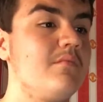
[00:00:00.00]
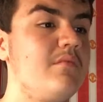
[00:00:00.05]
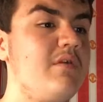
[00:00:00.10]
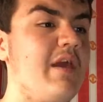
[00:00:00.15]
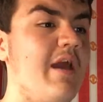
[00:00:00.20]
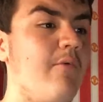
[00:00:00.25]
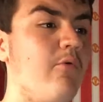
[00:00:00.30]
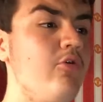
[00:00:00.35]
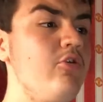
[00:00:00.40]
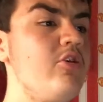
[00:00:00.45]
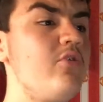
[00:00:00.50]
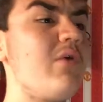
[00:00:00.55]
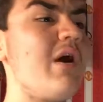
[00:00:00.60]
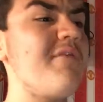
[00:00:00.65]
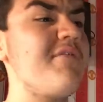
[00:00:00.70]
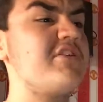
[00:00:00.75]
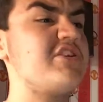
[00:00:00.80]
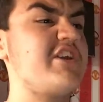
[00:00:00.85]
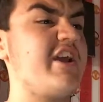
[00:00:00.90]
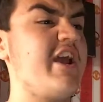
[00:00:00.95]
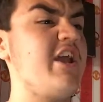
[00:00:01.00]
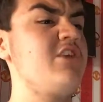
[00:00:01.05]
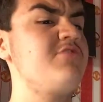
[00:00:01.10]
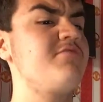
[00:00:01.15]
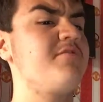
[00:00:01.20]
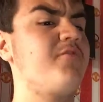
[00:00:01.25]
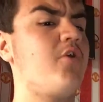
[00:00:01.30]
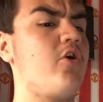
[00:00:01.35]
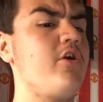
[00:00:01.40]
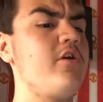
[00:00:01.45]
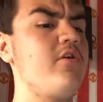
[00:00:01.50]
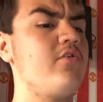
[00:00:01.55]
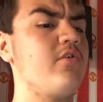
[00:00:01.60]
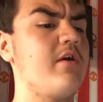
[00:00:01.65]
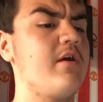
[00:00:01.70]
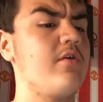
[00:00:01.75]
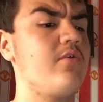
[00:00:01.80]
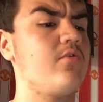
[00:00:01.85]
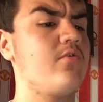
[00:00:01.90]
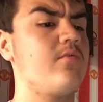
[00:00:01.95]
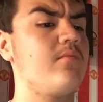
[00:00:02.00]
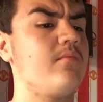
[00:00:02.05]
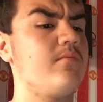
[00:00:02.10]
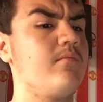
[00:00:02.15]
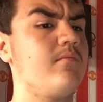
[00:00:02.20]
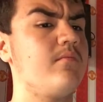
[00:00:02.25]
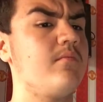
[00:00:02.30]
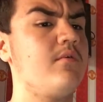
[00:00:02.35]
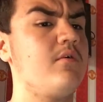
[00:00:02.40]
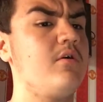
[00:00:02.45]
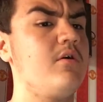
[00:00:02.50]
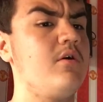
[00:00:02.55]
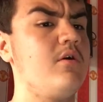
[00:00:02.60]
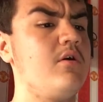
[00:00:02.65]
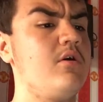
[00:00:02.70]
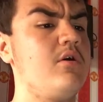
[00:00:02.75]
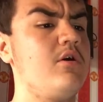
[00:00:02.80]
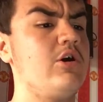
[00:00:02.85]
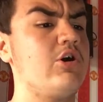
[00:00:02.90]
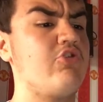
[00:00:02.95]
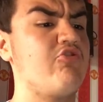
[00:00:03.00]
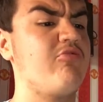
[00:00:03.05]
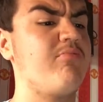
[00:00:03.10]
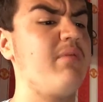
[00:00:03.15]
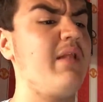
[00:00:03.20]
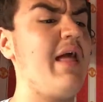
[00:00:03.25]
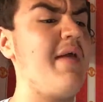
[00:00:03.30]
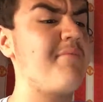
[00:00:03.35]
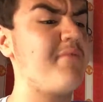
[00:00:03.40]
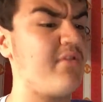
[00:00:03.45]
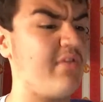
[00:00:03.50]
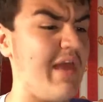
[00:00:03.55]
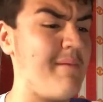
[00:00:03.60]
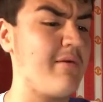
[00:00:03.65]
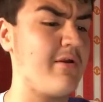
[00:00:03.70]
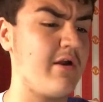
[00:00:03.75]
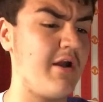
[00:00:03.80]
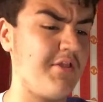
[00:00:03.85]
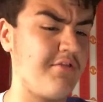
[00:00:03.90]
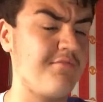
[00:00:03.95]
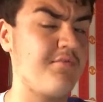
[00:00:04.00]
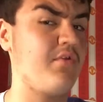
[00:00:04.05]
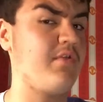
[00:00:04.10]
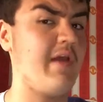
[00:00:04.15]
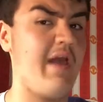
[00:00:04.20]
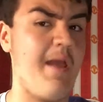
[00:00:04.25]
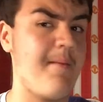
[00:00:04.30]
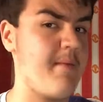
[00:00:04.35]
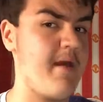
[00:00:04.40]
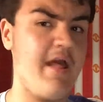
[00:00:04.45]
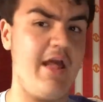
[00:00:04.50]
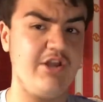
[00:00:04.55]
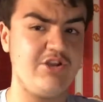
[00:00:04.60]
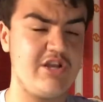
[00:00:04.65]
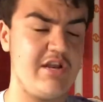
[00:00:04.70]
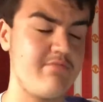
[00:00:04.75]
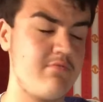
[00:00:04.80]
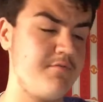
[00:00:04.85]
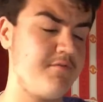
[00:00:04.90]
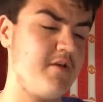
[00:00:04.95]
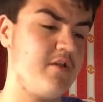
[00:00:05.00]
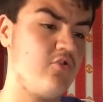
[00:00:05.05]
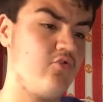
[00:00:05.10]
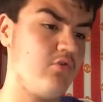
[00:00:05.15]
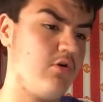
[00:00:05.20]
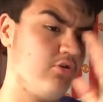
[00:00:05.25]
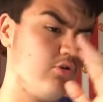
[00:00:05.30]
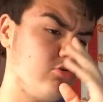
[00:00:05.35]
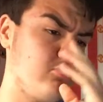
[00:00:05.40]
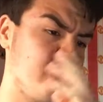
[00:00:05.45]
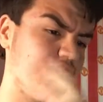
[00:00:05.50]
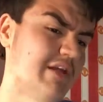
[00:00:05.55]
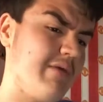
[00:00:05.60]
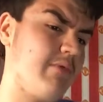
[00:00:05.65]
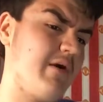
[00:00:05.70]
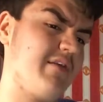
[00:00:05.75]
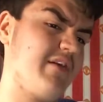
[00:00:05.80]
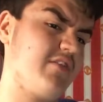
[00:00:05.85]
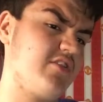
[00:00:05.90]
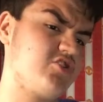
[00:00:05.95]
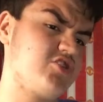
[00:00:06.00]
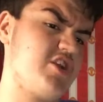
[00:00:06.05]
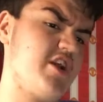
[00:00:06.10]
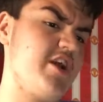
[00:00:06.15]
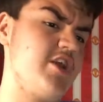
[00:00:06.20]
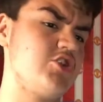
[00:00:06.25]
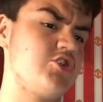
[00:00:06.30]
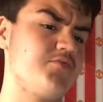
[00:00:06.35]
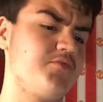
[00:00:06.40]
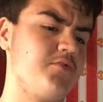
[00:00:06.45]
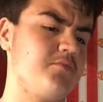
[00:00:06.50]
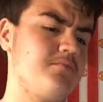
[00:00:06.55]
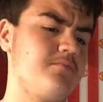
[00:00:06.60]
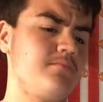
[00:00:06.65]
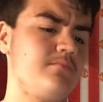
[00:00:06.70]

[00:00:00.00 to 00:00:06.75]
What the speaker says: Yeah, I wonder why they changed the voices. Because they're playing the same character, the same age and everything, so I don't understand why they had to change them.